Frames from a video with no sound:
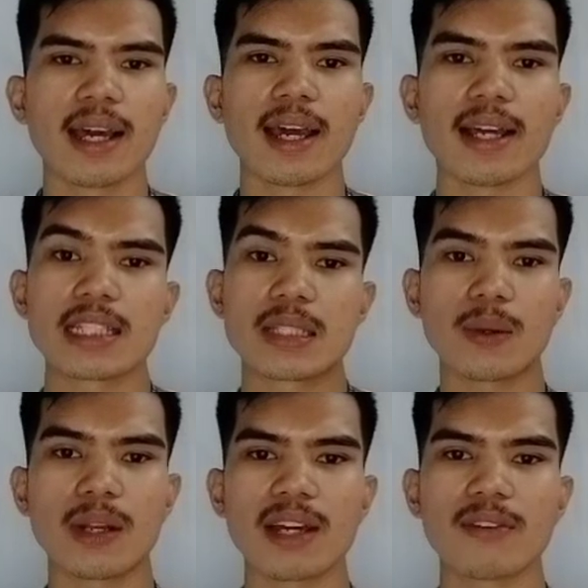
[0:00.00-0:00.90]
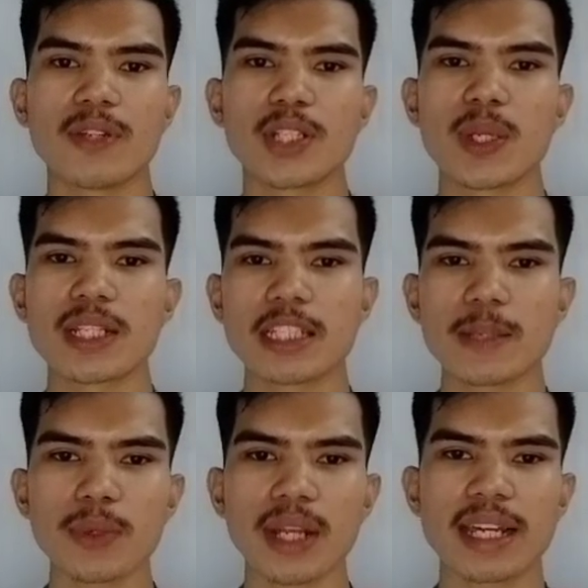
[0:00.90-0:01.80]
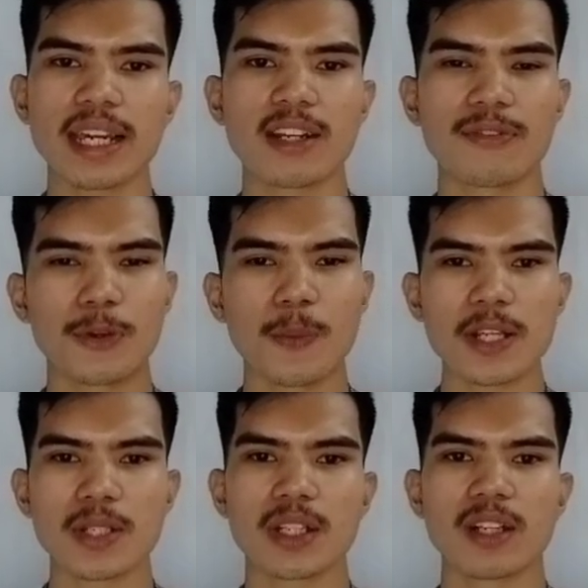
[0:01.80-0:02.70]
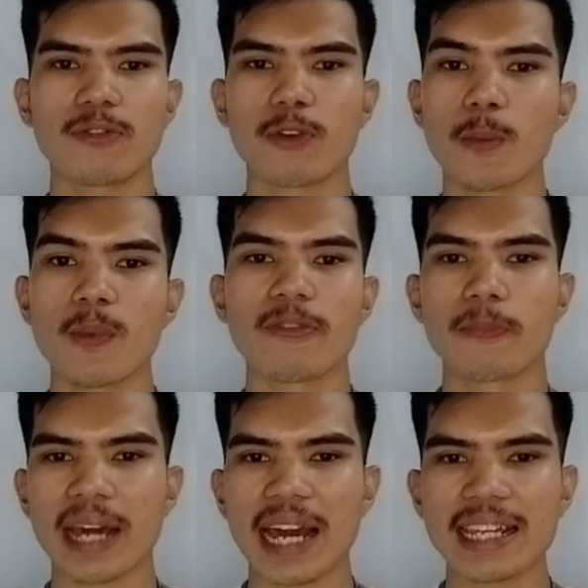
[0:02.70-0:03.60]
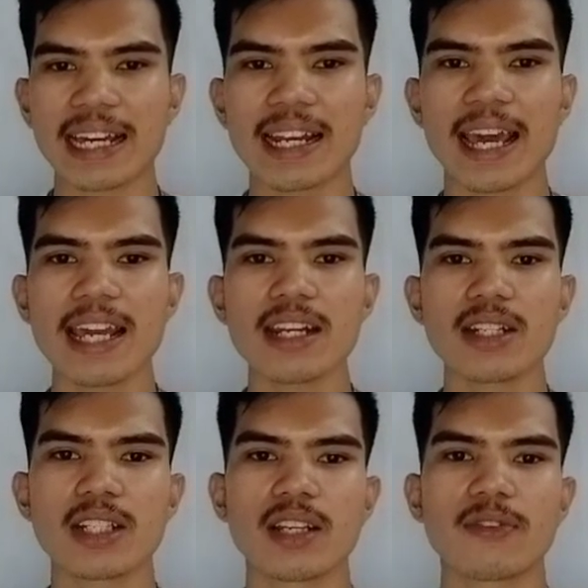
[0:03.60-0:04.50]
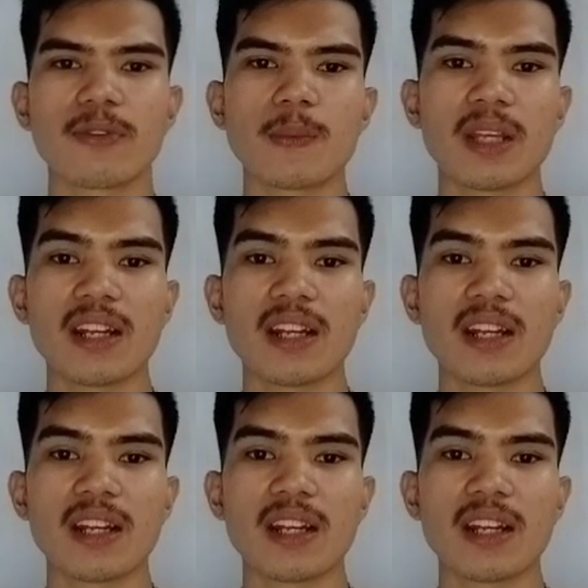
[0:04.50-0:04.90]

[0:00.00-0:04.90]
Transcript: is to collect visual stimuli and information in the form of mechanical energy from the